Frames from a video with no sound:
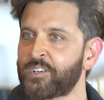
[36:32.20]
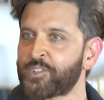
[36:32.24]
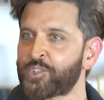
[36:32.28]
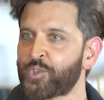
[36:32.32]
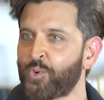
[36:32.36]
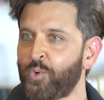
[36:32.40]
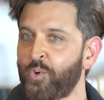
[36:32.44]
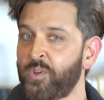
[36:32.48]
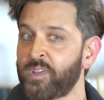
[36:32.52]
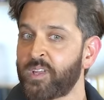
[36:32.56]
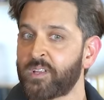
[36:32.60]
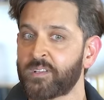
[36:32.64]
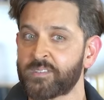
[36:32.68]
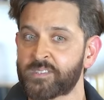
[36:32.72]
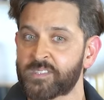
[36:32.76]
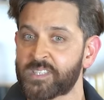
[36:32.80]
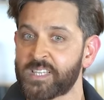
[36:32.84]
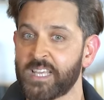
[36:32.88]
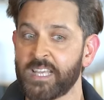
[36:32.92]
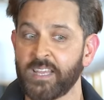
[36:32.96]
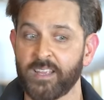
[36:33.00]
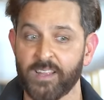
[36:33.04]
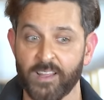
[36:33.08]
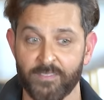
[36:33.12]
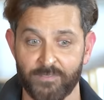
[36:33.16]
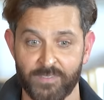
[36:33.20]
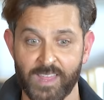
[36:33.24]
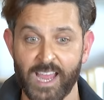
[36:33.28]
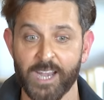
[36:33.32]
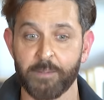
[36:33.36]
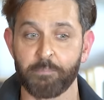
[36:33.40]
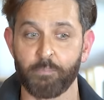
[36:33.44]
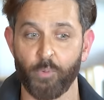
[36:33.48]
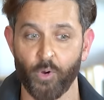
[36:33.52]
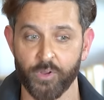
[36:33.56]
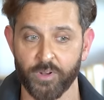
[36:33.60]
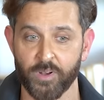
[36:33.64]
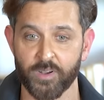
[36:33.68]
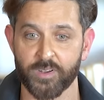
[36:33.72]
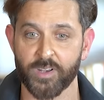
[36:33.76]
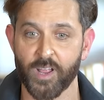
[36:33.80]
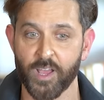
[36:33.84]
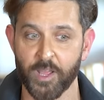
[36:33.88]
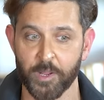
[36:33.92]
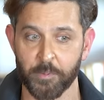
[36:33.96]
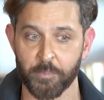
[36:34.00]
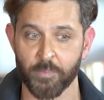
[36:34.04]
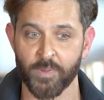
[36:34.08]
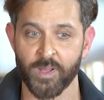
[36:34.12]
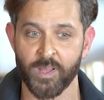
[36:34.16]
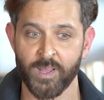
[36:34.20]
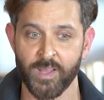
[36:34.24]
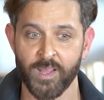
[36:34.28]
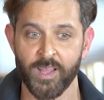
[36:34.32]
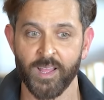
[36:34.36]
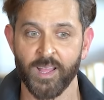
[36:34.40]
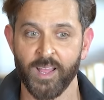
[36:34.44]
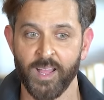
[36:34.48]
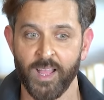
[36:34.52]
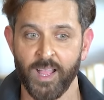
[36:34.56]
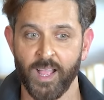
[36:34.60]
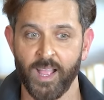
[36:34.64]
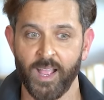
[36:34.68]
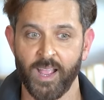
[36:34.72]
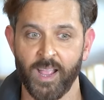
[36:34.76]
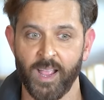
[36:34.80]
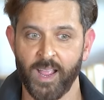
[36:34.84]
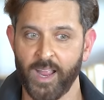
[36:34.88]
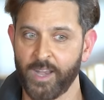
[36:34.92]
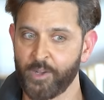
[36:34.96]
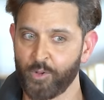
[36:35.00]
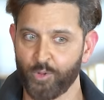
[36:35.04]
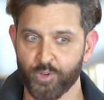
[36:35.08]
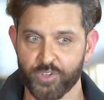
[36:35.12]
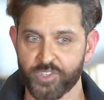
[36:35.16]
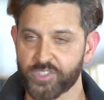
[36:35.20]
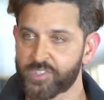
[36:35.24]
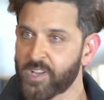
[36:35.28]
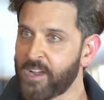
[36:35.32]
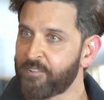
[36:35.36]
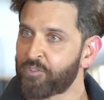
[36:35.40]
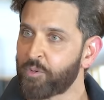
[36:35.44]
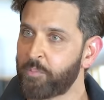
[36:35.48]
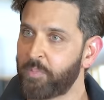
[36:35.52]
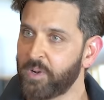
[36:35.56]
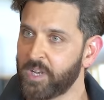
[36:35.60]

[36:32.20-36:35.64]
are showing and saying at that point of time. And you just have to